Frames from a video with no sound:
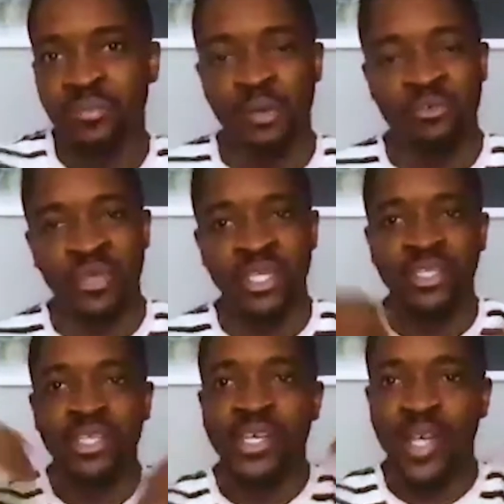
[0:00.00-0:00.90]
But with
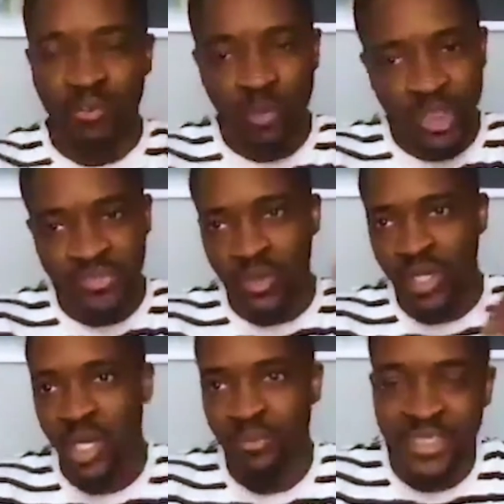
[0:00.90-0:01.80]
me, I've always felt
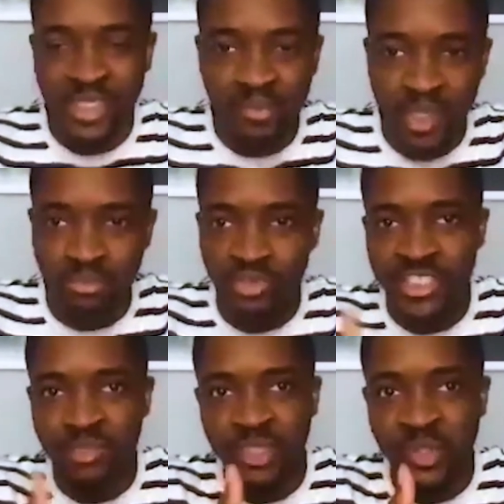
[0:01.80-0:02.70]
like I'm meant to be a
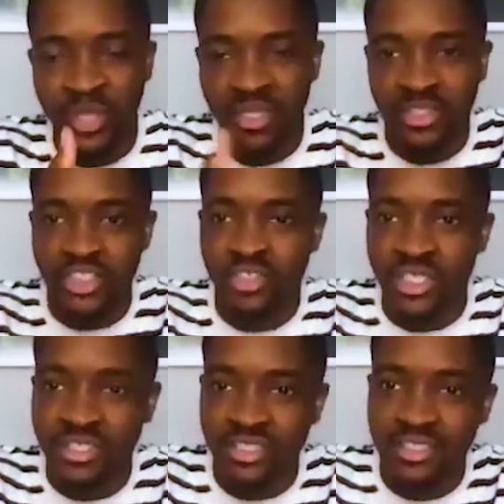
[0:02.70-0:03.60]
bridge between the
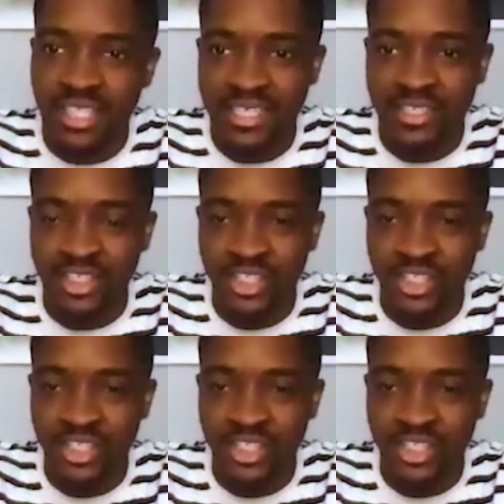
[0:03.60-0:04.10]
streets and the